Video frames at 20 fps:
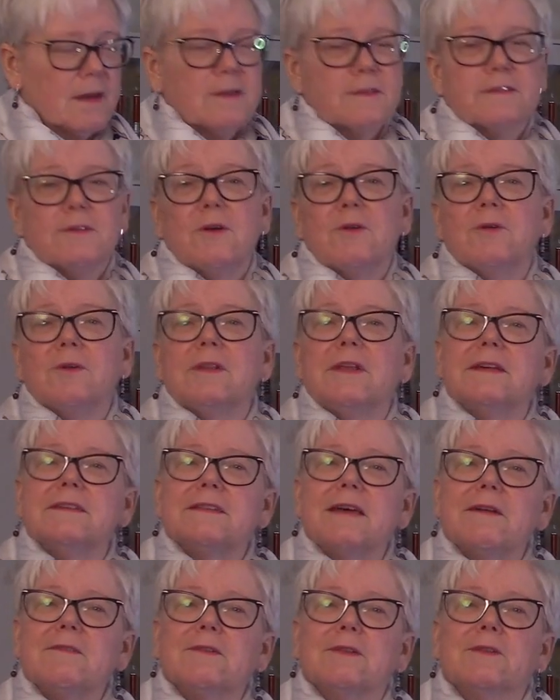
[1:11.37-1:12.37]
So let's
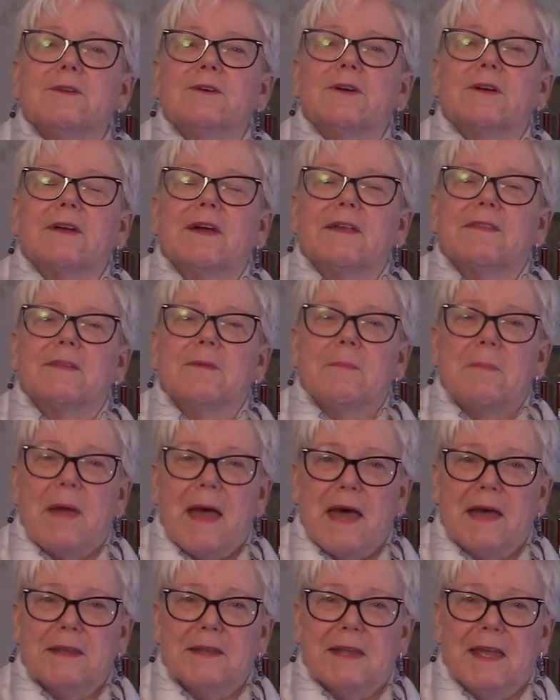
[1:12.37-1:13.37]
have a look at the
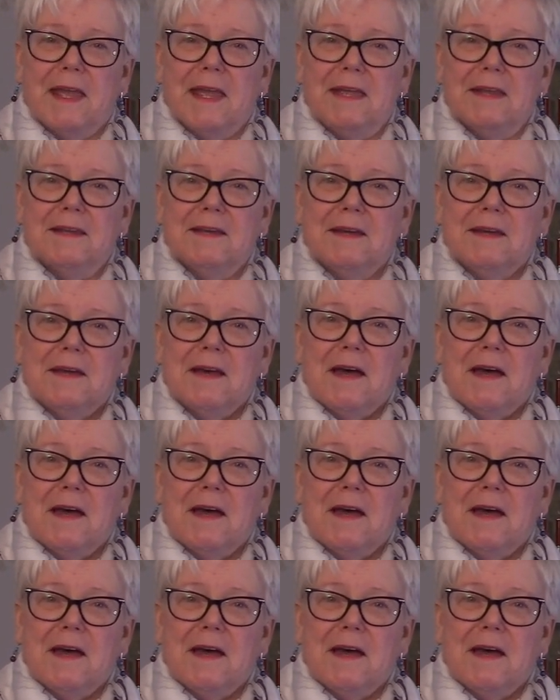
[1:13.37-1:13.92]
mandate